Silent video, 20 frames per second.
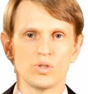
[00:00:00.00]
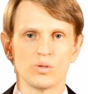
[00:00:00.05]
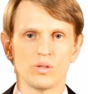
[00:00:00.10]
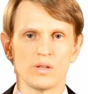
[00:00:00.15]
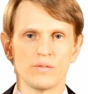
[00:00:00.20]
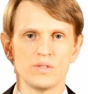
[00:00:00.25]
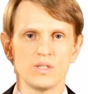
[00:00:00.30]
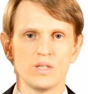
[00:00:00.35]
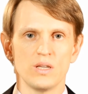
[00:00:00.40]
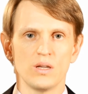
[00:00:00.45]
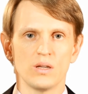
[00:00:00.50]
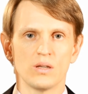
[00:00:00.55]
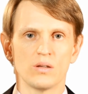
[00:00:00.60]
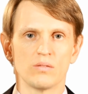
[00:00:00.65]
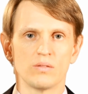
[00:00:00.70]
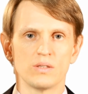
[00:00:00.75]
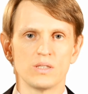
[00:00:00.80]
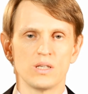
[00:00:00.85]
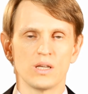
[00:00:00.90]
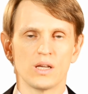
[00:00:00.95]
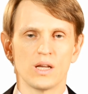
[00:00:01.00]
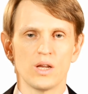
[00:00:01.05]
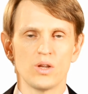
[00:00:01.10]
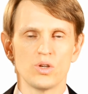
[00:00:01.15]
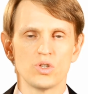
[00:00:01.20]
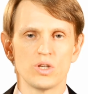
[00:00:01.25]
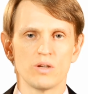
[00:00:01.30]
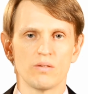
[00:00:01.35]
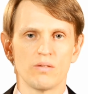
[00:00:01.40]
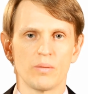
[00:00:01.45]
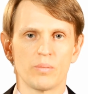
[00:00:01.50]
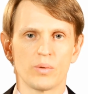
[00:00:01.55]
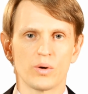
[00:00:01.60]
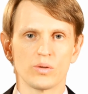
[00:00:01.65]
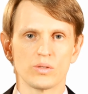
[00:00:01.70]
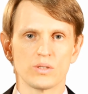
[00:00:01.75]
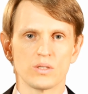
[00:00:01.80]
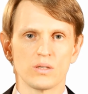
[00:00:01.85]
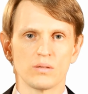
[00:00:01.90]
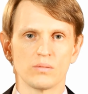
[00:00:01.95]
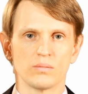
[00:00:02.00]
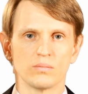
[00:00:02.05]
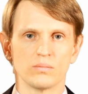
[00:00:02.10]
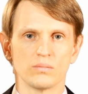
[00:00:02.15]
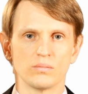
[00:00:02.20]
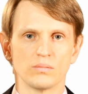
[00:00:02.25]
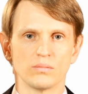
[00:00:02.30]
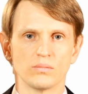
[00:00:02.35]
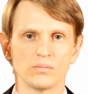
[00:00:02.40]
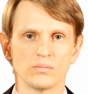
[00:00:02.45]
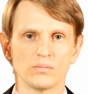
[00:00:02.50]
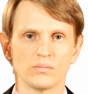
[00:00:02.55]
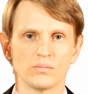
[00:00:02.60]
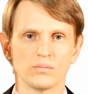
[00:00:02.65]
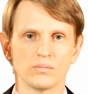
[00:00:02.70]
24 7 and will be happy to answer